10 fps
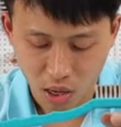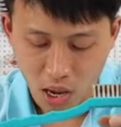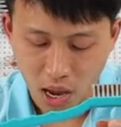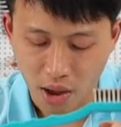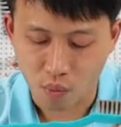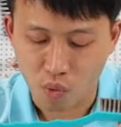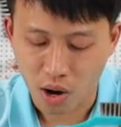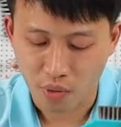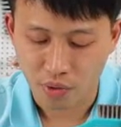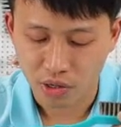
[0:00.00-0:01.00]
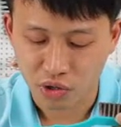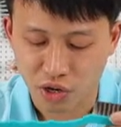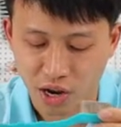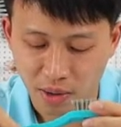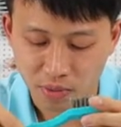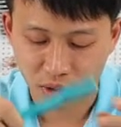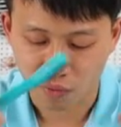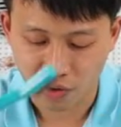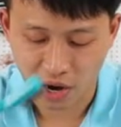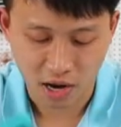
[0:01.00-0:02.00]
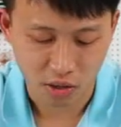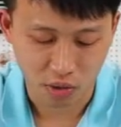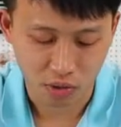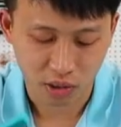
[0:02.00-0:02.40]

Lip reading: and various shapes of the handles